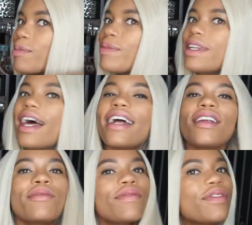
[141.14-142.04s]

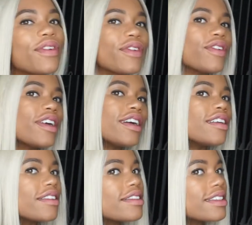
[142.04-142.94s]
Platinum
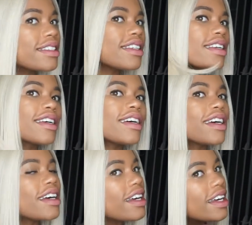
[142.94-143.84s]
grills.
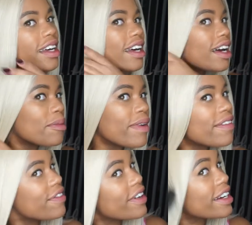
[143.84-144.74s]
My
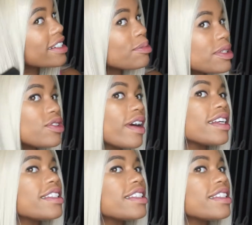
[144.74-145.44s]
friend has been trying